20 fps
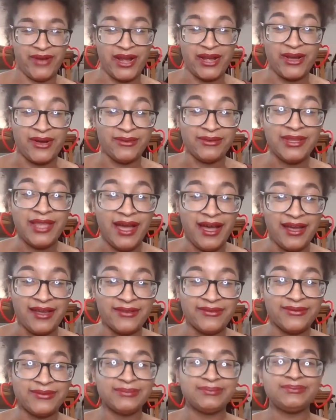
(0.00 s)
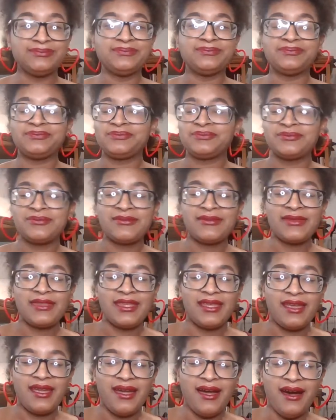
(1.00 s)
I go live.
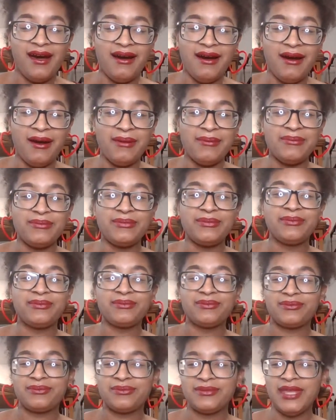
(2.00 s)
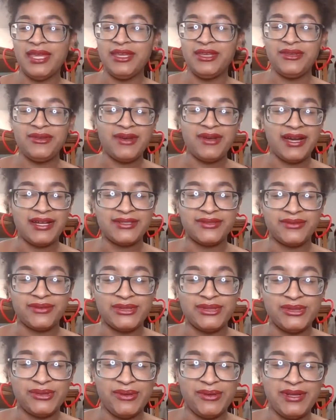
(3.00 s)
Um, thank you guys for
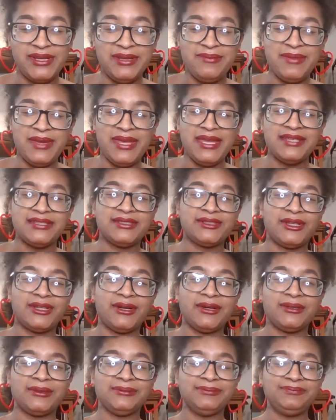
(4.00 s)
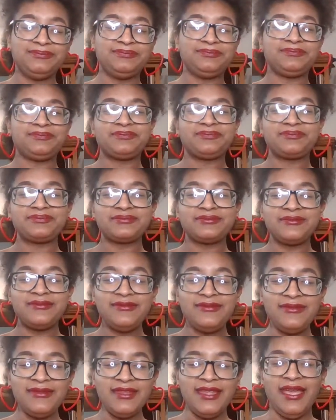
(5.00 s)
joining me. So
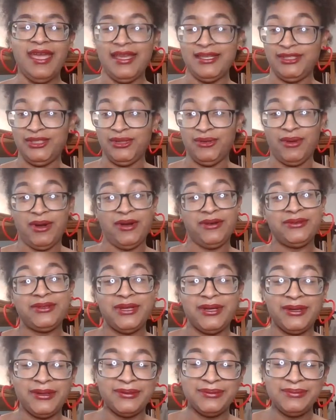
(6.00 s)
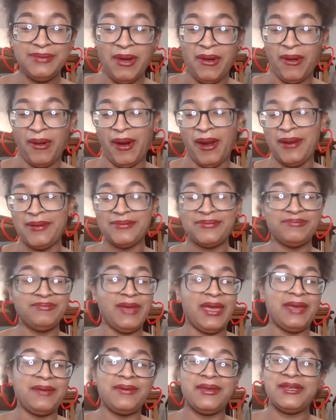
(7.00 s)
as you all know, or
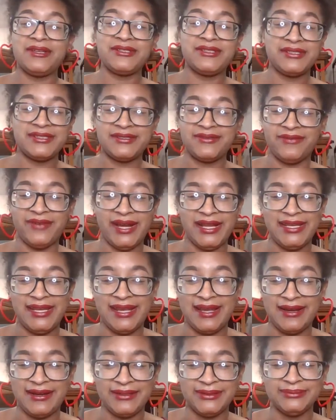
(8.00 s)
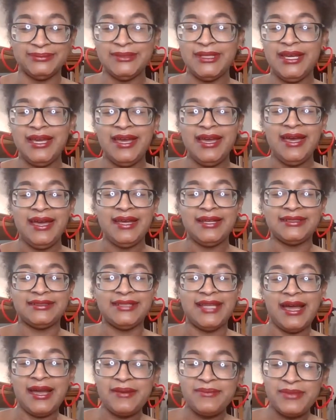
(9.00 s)
maybe you're just finding out,
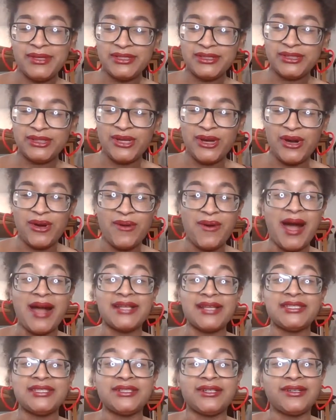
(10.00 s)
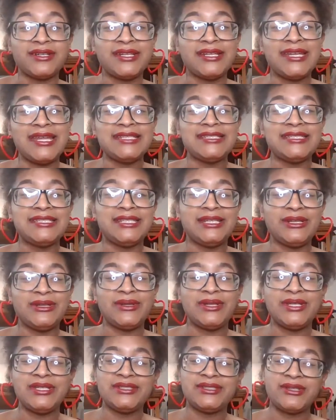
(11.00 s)
9 months ago, I started a
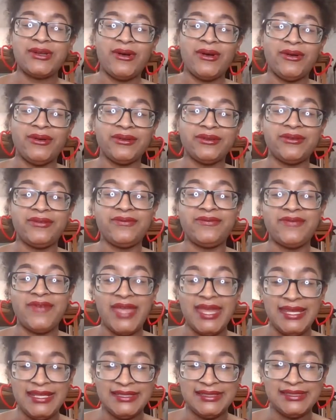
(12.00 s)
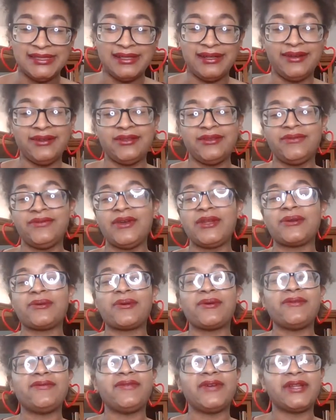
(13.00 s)
series called Fate of the
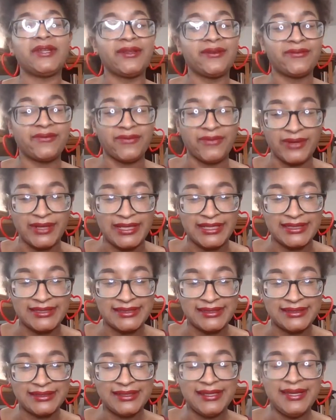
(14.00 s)
Federal Funding Freeze.